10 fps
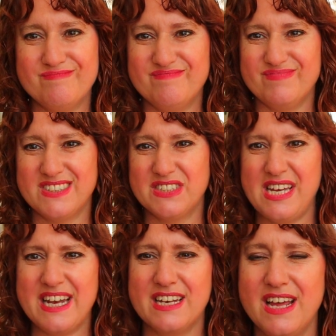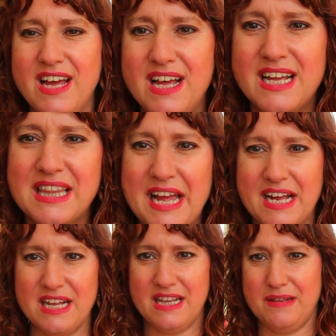Mm, this is getting
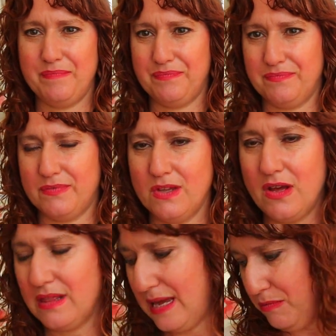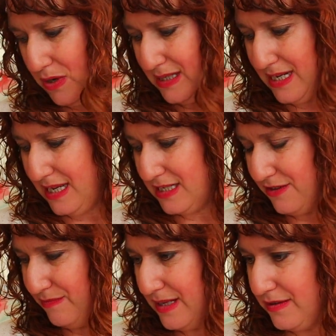like, not labor
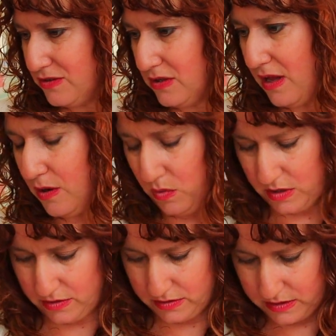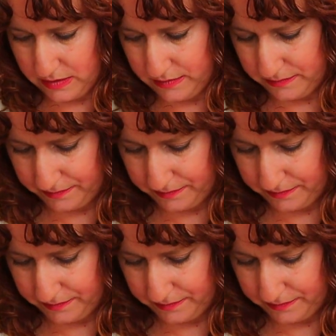intensive, but there's a lot of words.